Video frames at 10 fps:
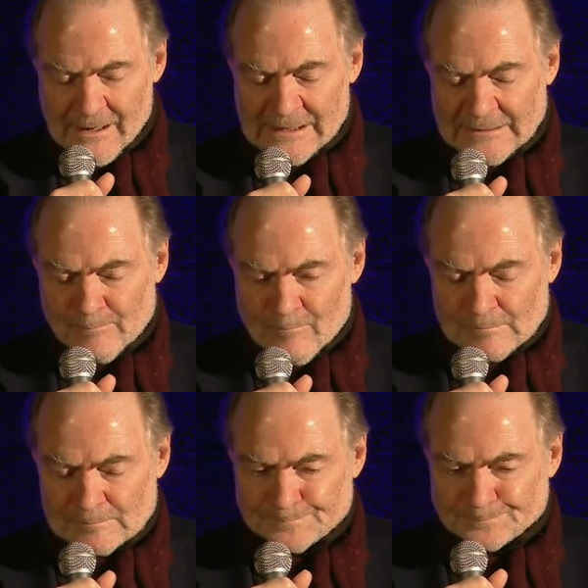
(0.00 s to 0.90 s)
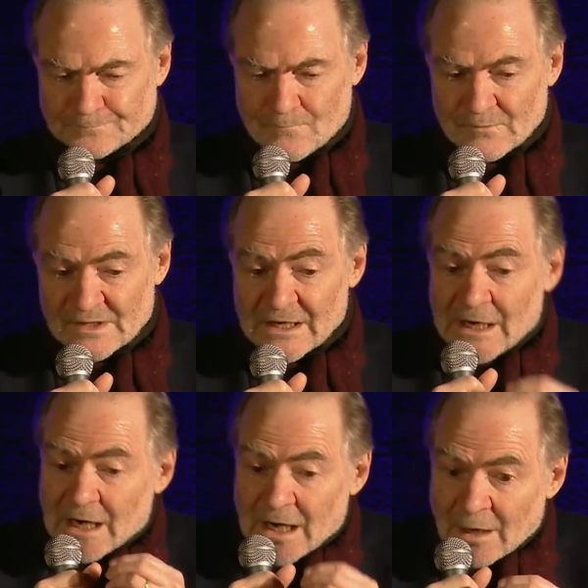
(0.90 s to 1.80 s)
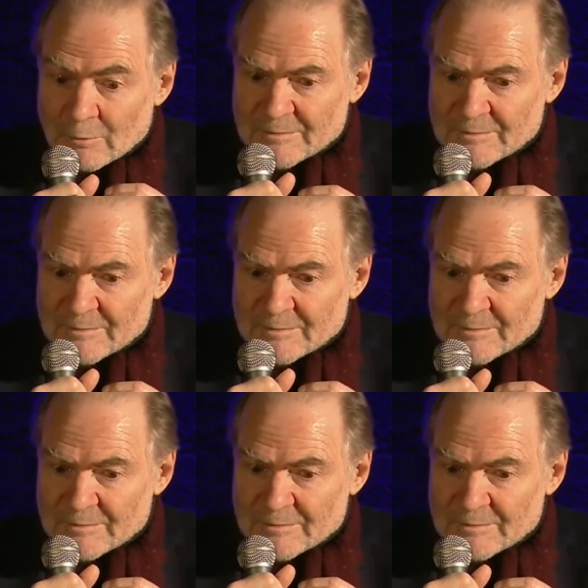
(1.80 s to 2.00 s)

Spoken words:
are we